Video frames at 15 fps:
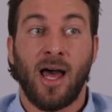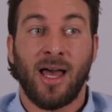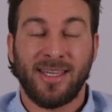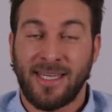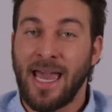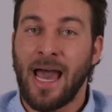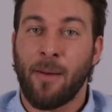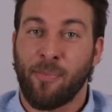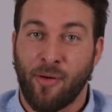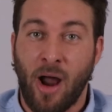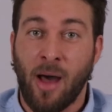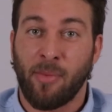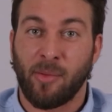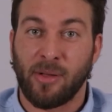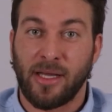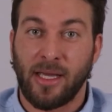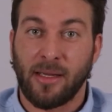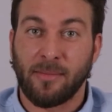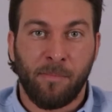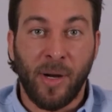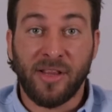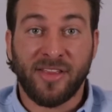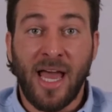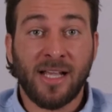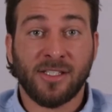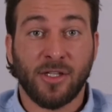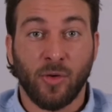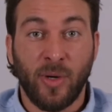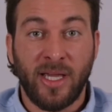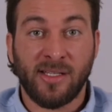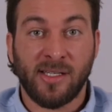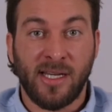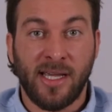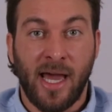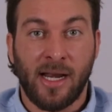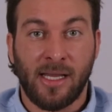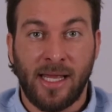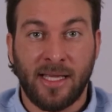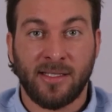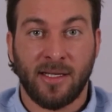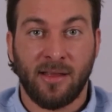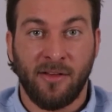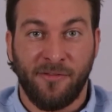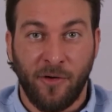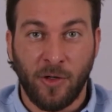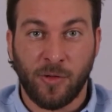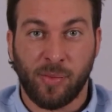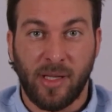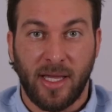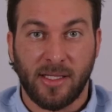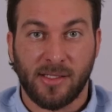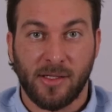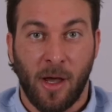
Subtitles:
Yeah, probably. But that's the reason he got elected in the first place.